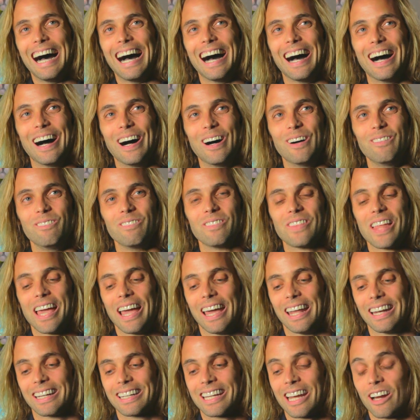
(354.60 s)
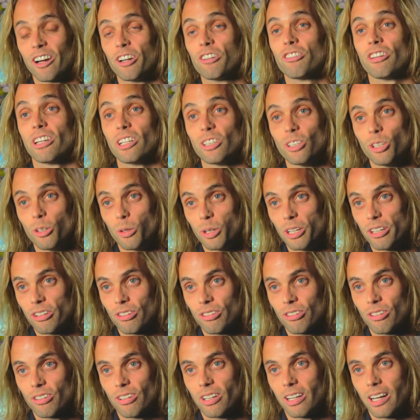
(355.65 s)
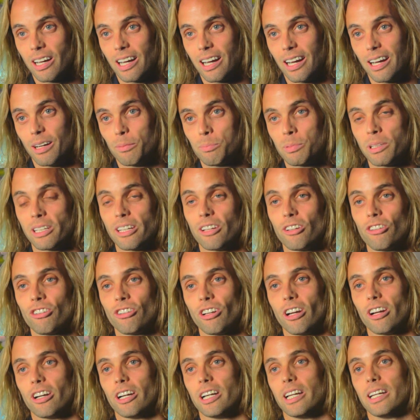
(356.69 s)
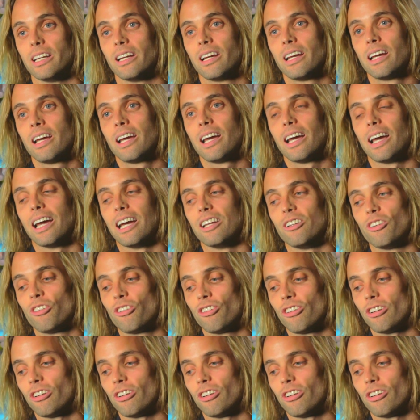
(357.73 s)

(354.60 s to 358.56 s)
And Carrie St. Louis plays Sherry, and